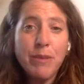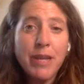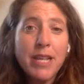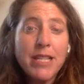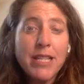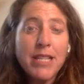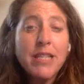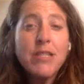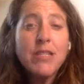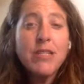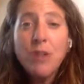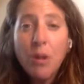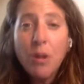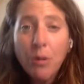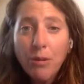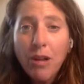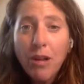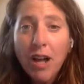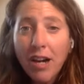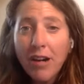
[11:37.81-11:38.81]
because it is
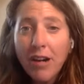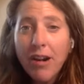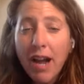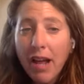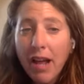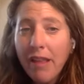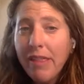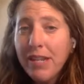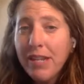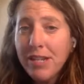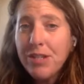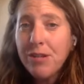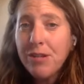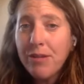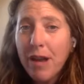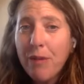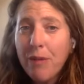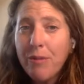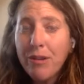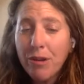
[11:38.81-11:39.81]
no longer healthy to do
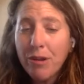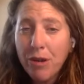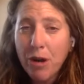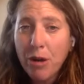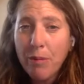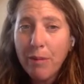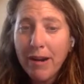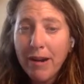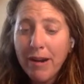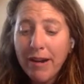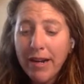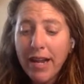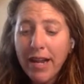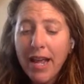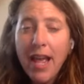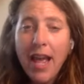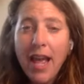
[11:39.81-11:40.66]
that with your co-parent.